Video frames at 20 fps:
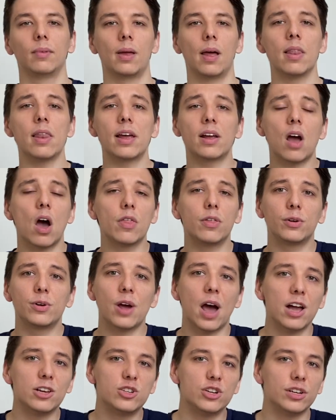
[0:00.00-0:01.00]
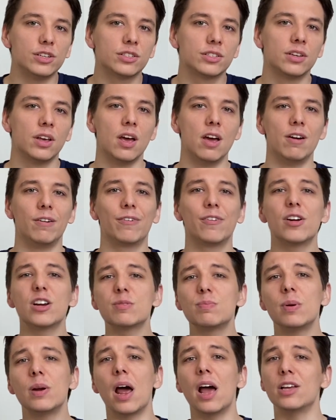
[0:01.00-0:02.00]
Unlike other gadgets,
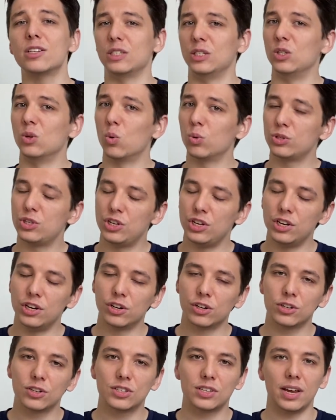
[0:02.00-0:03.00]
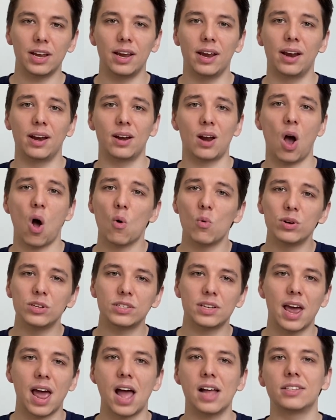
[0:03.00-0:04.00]
Freshman has no tiers and
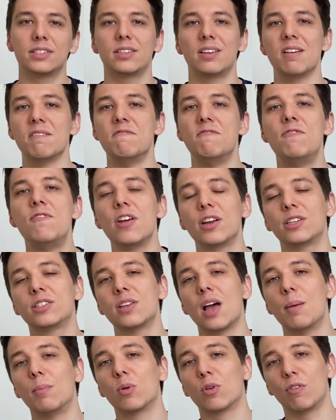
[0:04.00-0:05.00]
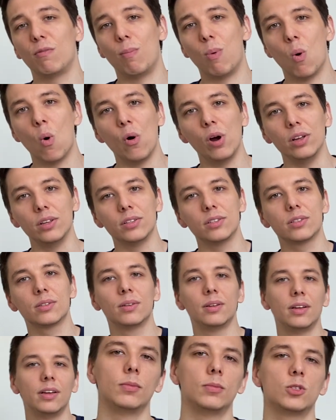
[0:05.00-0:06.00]
always adds a fixed number of points.
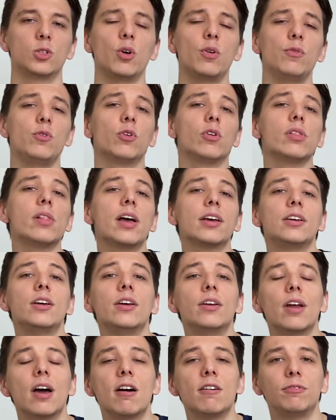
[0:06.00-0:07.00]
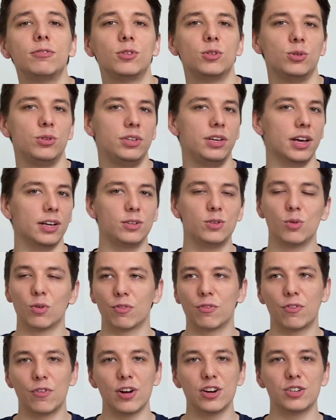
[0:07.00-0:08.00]
So if you're lucky enough to get your
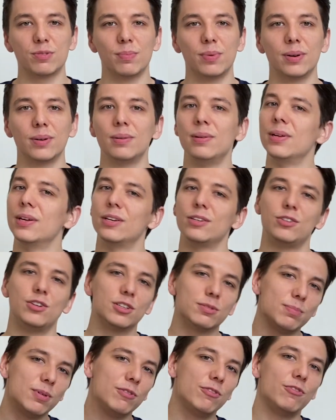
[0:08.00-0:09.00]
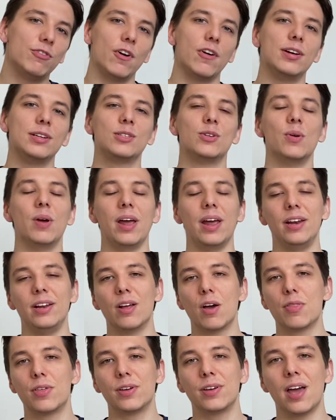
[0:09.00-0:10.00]
Freshman, just prefer it to any
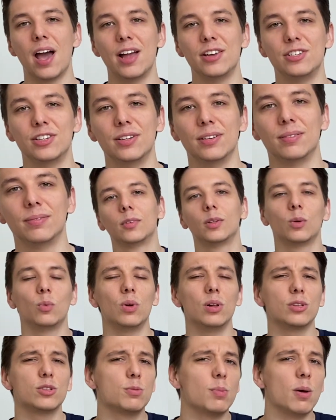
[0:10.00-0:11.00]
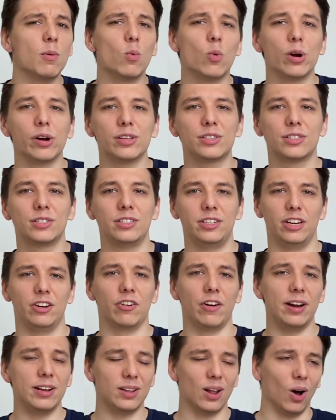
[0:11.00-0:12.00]
other gadget. Well, do my words
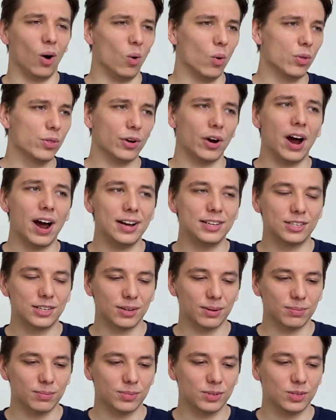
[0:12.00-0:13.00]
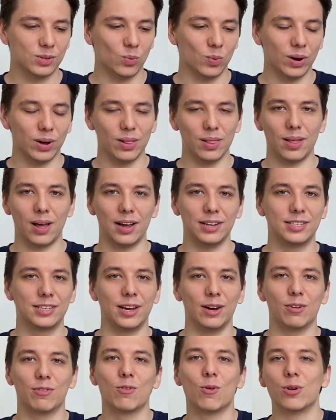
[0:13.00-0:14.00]
degrade other items? Well, I'd
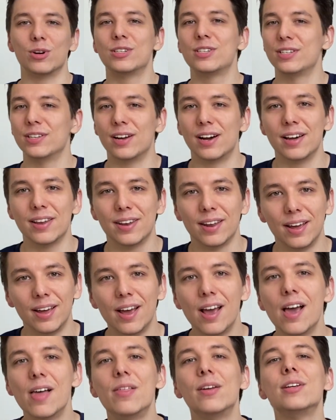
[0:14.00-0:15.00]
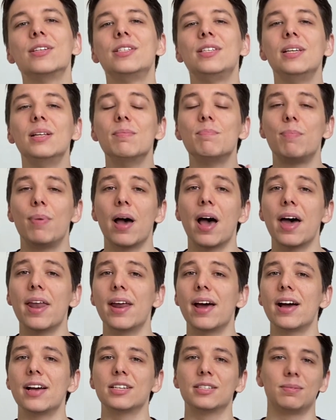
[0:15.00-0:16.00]
say of course not. They're still
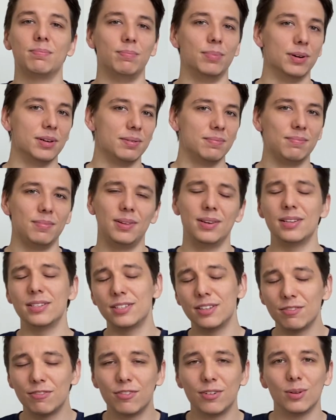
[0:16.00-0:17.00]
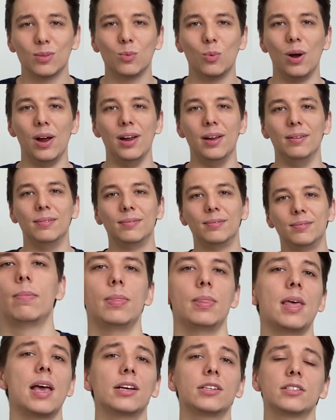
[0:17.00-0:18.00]
badass, but in a different way.
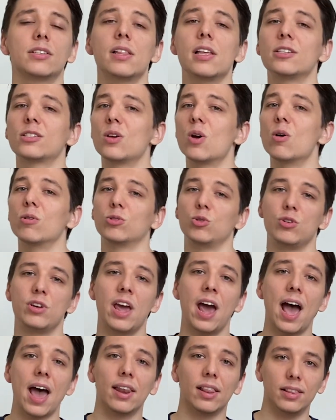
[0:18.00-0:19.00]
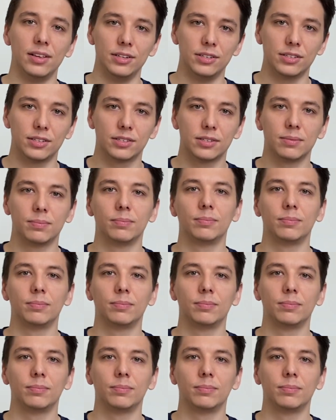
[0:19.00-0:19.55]
Next, let's go to Catalysts.